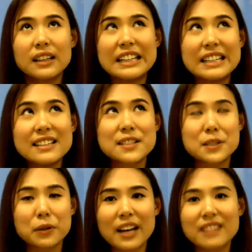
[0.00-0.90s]
needs to
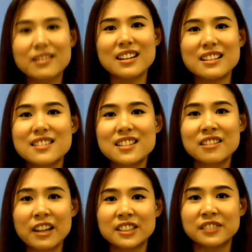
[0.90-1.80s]
get the instant
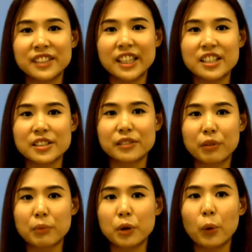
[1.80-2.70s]
gratification
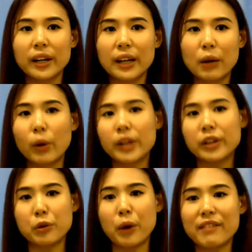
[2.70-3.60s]
from knowing that what
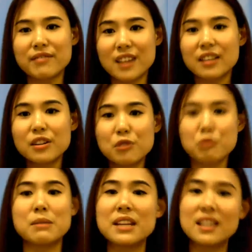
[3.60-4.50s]
you have done, you
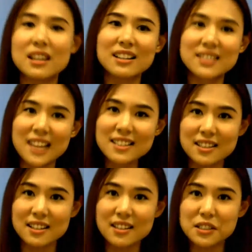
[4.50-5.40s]
immediately test
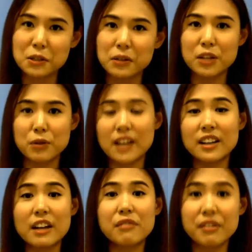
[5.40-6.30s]
it so that you can
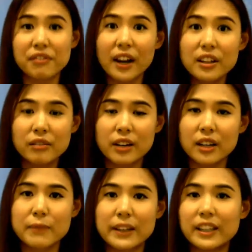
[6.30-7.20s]
then refine your
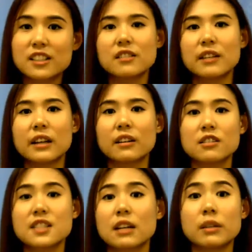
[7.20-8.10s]
recommendation, then
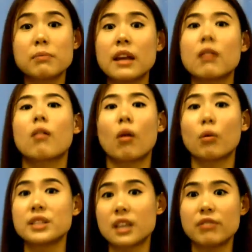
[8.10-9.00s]
consulting may not
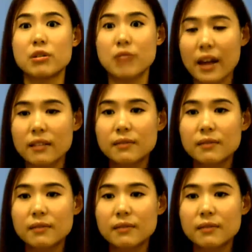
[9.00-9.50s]
always give you that.